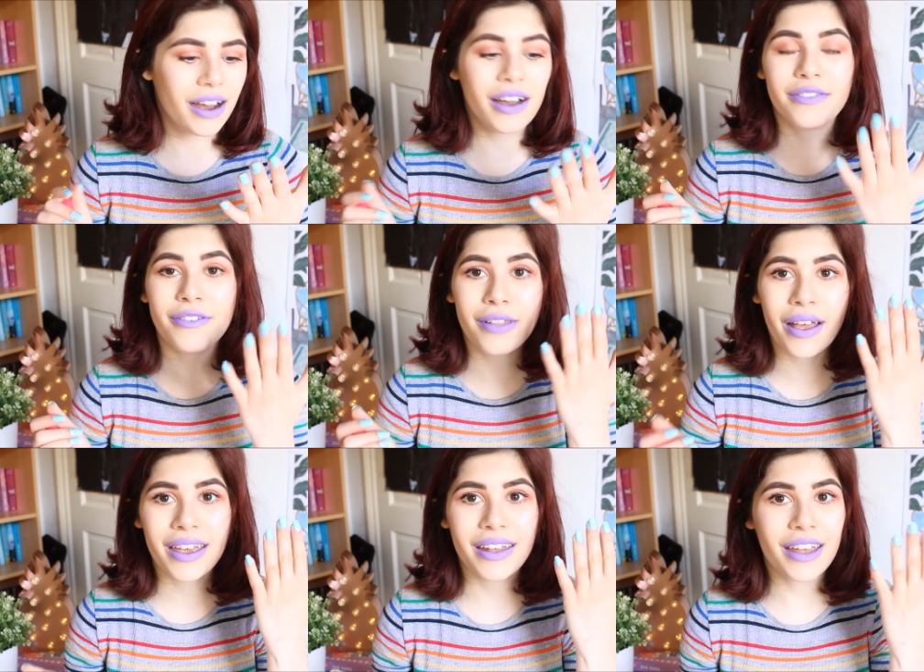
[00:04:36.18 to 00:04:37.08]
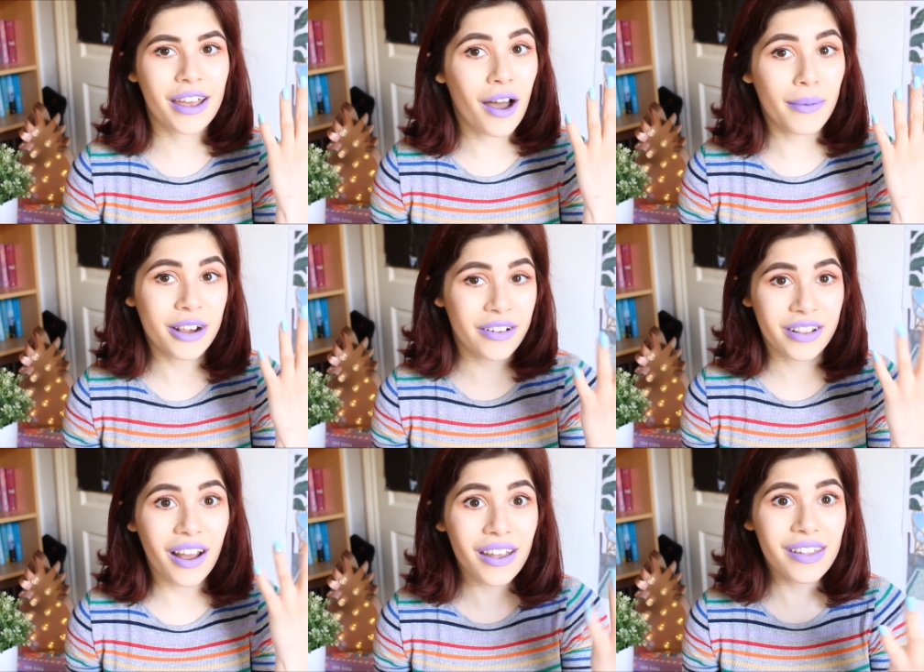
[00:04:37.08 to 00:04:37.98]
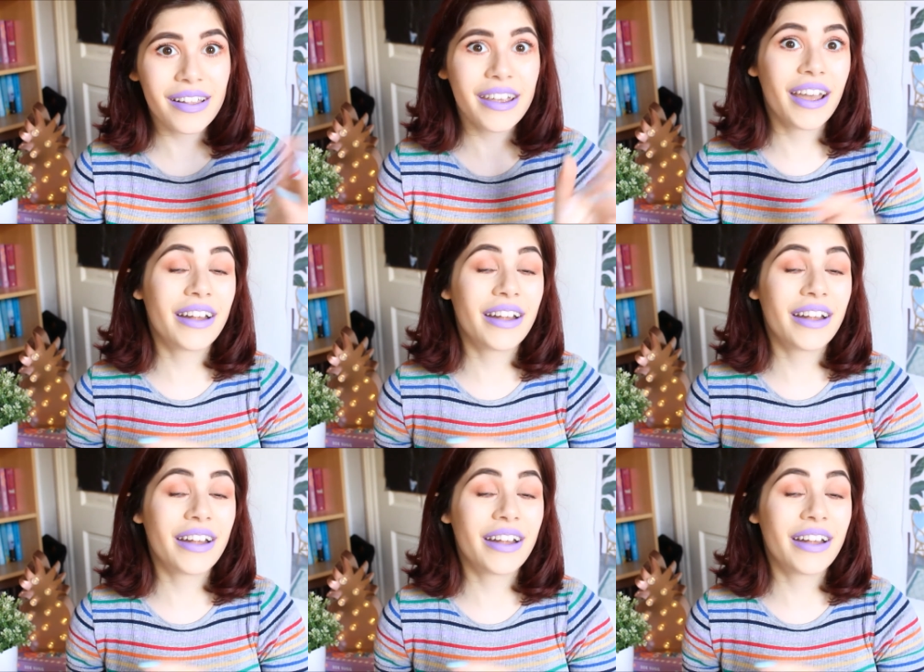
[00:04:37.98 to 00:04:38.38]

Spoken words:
I feel like they're coming along nicely,